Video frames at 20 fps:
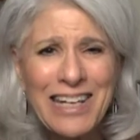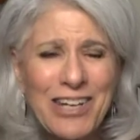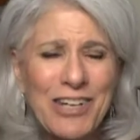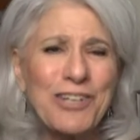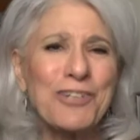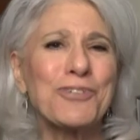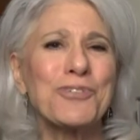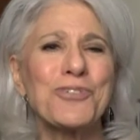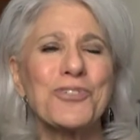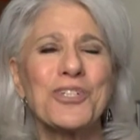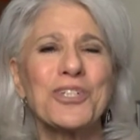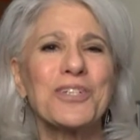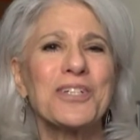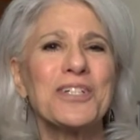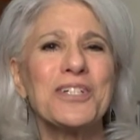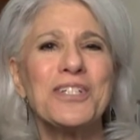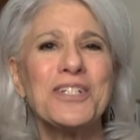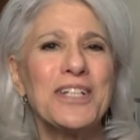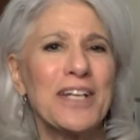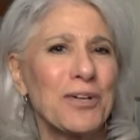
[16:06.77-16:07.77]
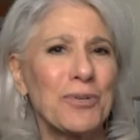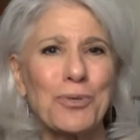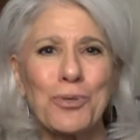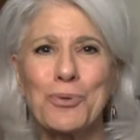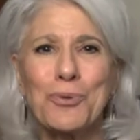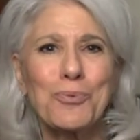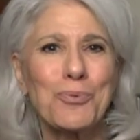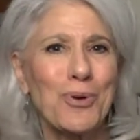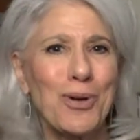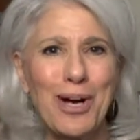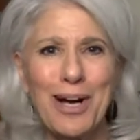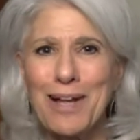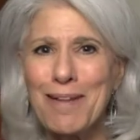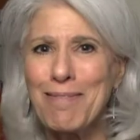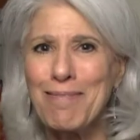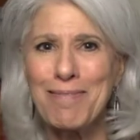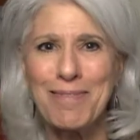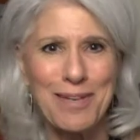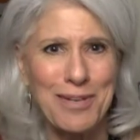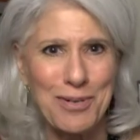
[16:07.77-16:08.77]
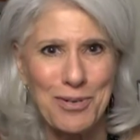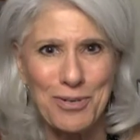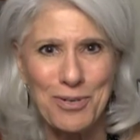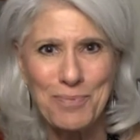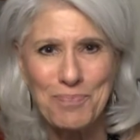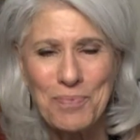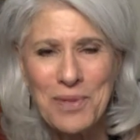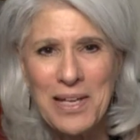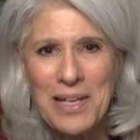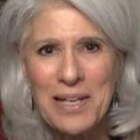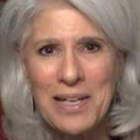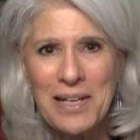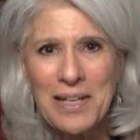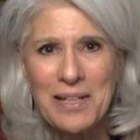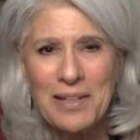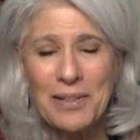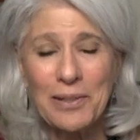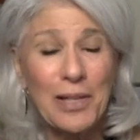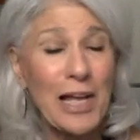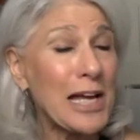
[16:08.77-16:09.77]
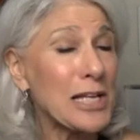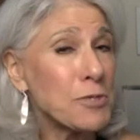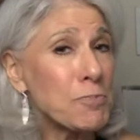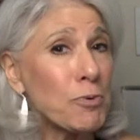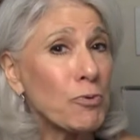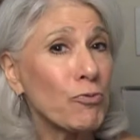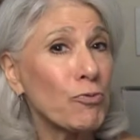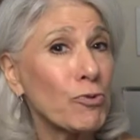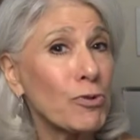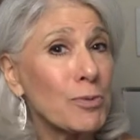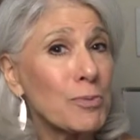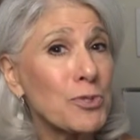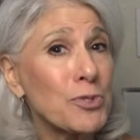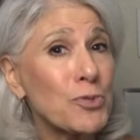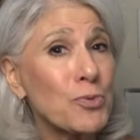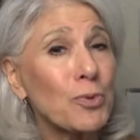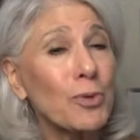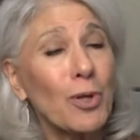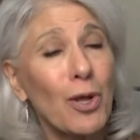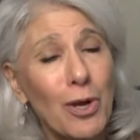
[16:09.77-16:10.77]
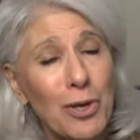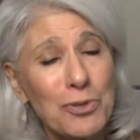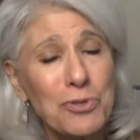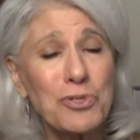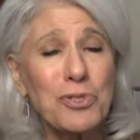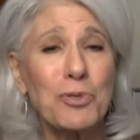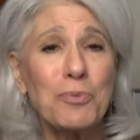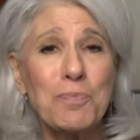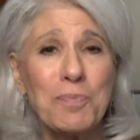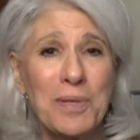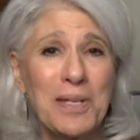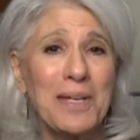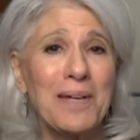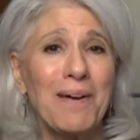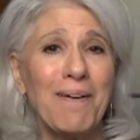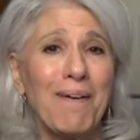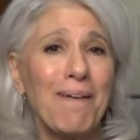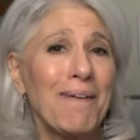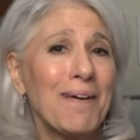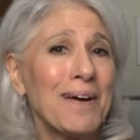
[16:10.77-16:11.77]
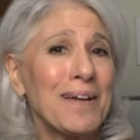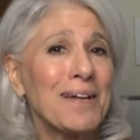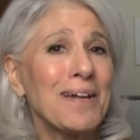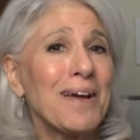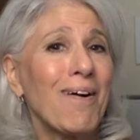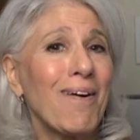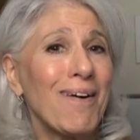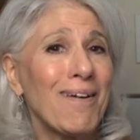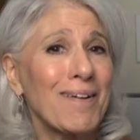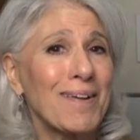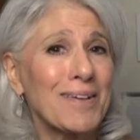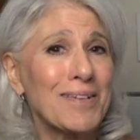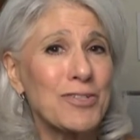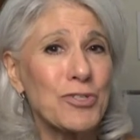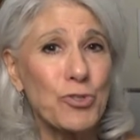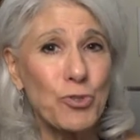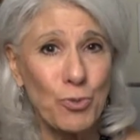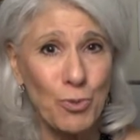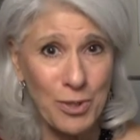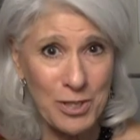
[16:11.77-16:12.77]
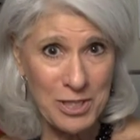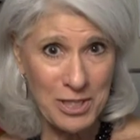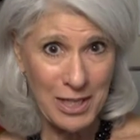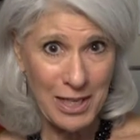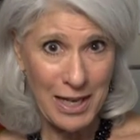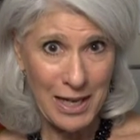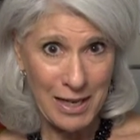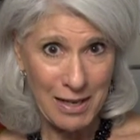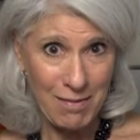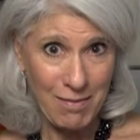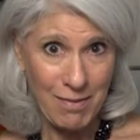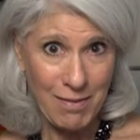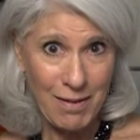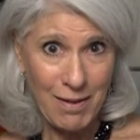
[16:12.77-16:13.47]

years at the Daryl Roth Theater. The last performance will also be on August 28th.